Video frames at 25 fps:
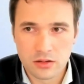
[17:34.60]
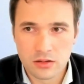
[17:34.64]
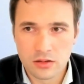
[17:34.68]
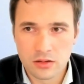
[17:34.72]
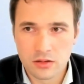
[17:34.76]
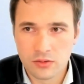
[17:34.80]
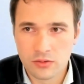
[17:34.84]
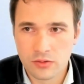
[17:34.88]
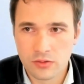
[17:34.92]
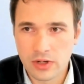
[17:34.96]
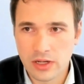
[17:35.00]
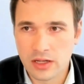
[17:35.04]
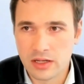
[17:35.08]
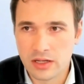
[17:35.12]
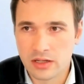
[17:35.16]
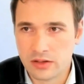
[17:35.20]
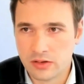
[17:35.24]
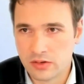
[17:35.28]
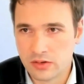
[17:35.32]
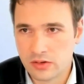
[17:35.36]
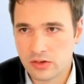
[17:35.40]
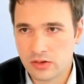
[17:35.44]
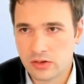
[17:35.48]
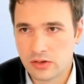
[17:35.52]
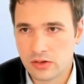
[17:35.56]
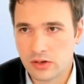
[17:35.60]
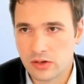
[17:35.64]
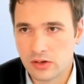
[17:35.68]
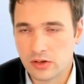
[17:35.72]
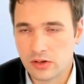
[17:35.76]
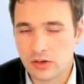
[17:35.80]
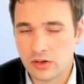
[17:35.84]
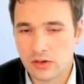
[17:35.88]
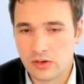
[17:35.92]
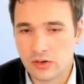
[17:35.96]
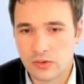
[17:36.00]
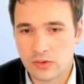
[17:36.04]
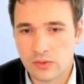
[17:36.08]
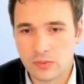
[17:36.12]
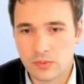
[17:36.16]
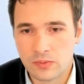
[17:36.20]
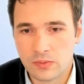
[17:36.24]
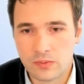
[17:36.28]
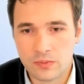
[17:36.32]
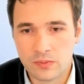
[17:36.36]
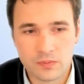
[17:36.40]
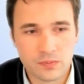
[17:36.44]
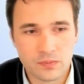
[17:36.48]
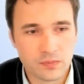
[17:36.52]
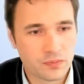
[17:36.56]
All right,
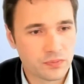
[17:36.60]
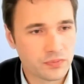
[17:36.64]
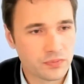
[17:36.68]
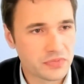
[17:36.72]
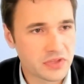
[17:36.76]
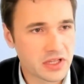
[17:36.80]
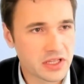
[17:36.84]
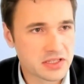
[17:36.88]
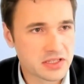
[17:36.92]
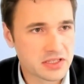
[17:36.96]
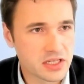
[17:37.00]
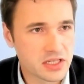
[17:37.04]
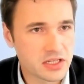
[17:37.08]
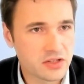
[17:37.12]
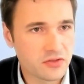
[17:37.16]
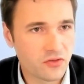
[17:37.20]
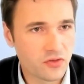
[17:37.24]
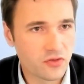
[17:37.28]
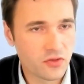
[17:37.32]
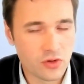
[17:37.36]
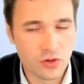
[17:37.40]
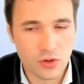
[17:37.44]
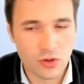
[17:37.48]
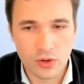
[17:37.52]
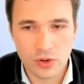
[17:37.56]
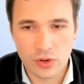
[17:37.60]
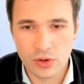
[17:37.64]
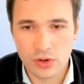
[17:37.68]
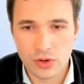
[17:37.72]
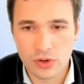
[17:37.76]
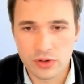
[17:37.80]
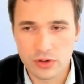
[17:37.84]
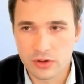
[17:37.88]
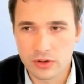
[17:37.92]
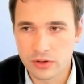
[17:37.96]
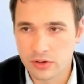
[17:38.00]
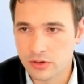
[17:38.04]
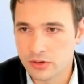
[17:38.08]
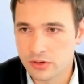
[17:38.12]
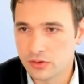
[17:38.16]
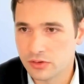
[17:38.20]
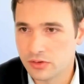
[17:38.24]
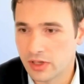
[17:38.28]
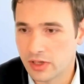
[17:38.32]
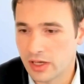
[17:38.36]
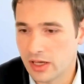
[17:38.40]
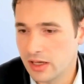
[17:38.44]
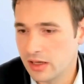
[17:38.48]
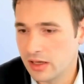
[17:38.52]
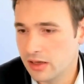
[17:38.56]
that's it for
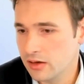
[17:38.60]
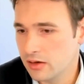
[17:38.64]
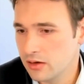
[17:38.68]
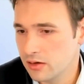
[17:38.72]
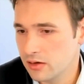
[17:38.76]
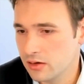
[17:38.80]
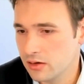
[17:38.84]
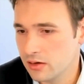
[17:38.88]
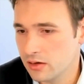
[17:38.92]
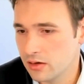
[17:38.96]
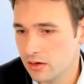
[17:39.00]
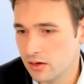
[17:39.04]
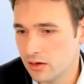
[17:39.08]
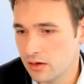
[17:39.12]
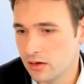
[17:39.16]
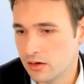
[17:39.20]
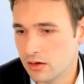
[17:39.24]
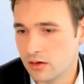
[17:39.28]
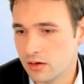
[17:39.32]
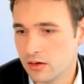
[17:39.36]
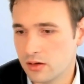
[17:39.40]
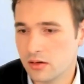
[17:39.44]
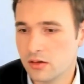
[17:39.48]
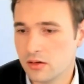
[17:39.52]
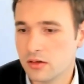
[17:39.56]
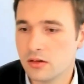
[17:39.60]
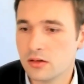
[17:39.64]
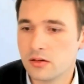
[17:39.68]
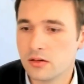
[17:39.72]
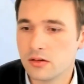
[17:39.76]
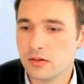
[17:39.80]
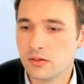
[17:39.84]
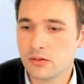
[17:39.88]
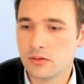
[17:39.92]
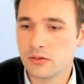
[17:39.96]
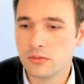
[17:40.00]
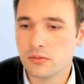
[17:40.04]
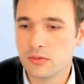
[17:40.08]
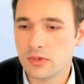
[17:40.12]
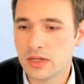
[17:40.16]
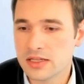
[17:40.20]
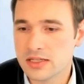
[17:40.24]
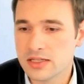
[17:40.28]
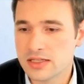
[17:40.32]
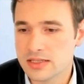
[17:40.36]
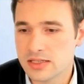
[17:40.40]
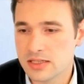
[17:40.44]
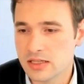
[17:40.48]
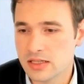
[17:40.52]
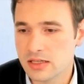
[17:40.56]
today.
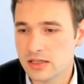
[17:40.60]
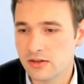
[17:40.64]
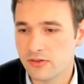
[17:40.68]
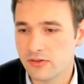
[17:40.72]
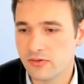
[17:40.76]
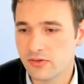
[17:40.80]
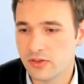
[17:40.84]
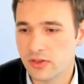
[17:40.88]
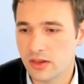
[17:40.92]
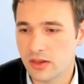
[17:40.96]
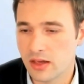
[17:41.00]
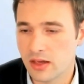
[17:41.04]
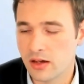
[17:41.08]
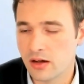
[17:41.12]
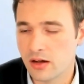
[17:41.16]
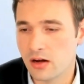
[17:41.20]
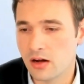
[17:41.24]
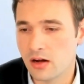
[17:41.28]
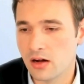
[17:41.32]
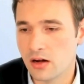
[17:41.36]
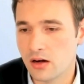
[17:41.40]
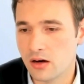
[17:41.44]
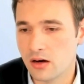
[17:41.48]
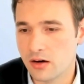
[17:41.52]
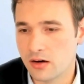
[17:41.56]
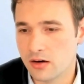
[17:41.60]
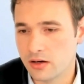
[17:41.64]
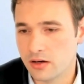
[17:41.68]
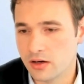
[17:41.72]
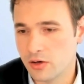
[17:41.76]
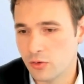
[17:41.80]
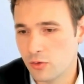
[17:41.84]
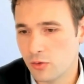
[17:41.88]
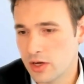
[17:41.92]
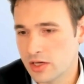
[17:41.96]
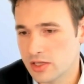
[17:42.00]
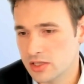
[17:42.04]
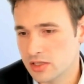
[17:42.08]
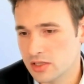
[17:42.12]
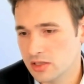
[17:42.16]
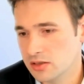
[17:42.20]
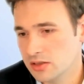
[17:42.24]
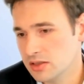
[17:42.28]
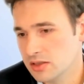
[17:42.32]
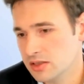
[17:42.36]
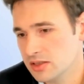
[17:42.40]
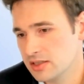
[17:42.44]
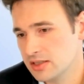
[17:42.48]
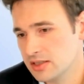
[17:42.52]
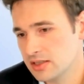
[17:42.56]
Let's see if there are
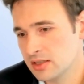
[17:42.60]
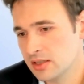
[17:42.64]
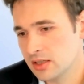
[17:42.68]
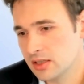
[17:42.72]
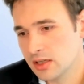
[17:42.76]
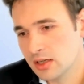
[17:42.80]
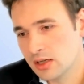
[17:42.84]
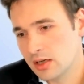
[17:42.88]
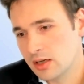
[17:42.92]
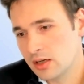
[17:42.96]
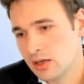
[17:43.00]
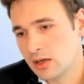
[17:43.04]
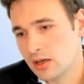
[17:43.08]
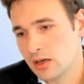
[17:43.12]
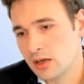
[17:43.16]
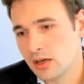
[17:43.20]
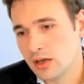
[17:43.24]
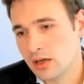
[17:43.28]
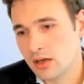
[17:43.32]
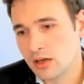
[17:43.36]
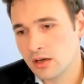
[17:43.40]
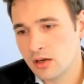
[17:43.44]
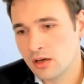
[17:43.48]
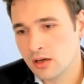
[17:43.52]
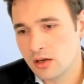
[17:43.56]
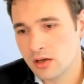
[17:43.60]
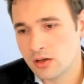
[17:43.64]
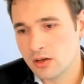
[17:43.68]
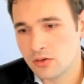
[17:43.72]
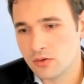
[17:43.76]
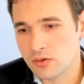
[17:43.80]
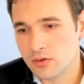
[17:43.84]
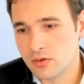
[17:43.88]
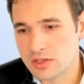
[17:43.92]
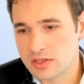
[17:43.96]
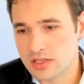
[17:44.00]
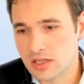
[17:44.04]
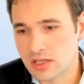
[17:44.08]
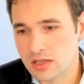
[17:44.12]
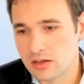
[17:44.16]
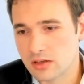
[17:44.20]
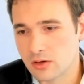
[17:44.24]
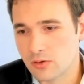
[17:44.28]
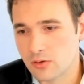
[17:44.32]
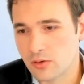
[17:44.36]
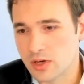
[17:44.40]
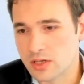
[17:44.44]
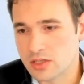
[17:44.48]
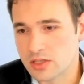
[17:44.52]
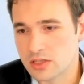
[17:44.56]
questions. You can send the
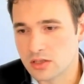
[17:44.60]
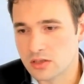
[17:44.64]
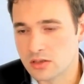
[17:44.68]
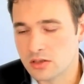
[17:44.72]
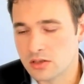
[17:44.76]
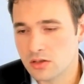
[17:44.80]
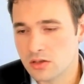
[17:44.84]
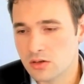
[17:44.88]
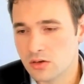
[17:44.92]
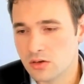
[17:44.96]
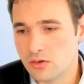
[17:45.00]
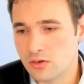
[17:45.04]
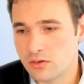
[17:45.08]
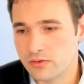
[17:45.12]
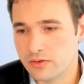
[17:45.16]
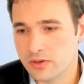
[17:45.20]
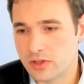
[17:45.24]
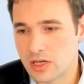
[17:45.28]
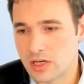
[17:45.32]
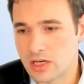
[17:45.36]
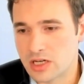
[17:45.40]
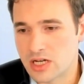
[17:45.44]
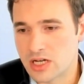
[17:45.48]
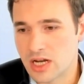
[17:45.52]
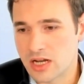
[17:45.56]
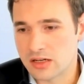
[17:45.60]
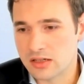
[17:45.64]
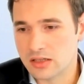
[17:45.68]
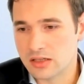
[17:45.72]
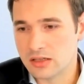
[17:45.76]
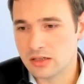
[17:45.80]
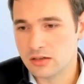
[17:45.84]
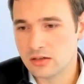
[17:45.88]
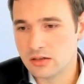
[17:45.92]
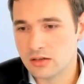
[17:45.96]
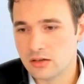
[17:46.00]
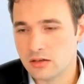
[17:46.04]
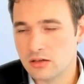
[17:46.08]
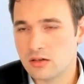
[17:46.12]
questions over the chat.